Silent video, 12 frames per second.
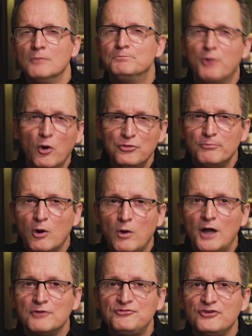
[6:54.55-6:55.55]
both
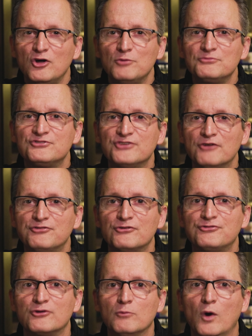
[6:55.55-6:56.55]
Moana films
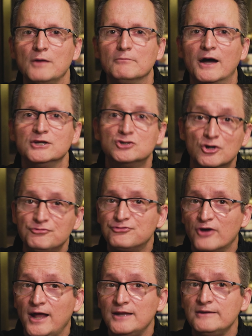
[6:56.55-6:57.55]
suffer from what my good
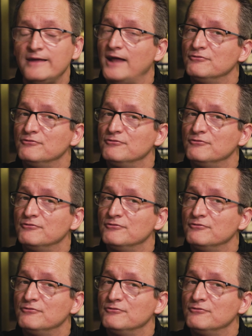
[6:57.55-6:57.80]
friend